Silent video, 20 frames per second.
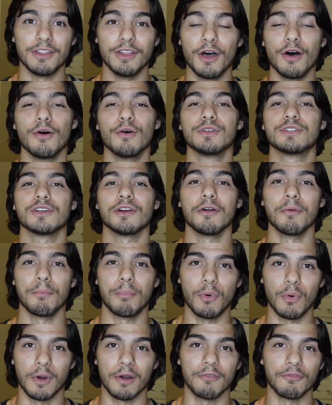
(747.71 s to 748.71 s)
Those are
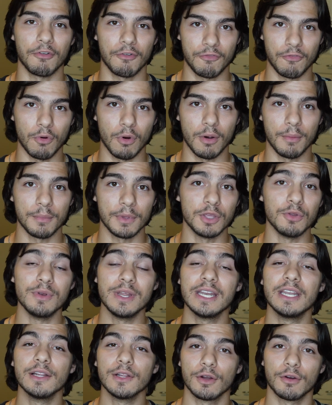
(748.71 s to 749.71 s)
important for form. You
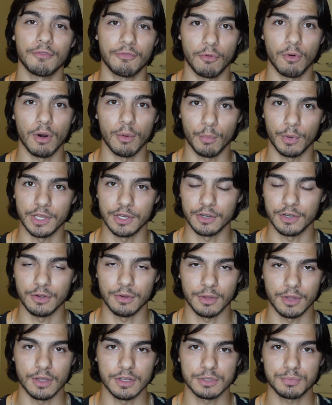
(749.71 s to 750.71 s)
need to learn form when you're
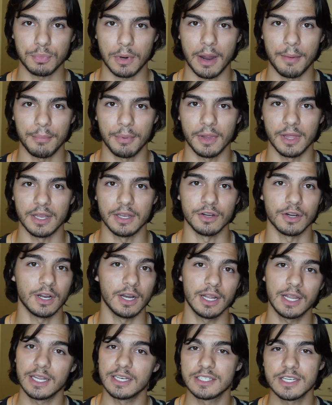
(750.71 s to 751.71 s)
doing those properly, and you're
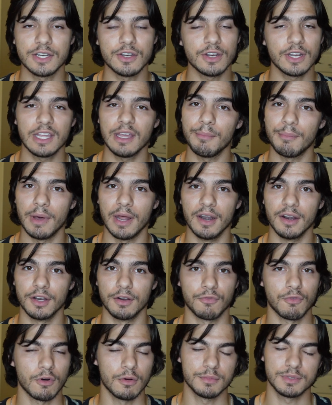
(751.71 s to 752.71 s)
going to continue to get better.
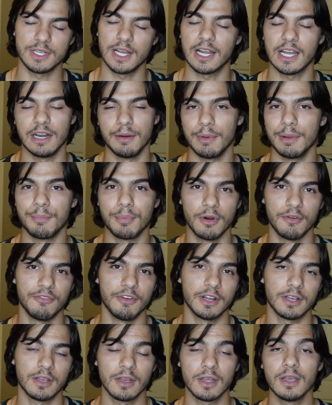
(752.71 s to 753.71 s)
Your form's not going to be
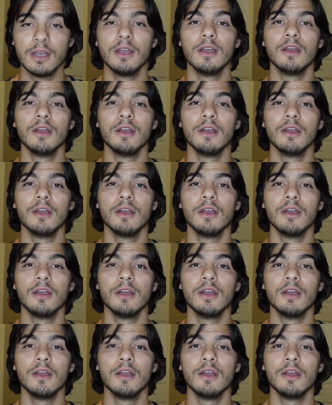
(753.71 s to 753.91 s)
perfect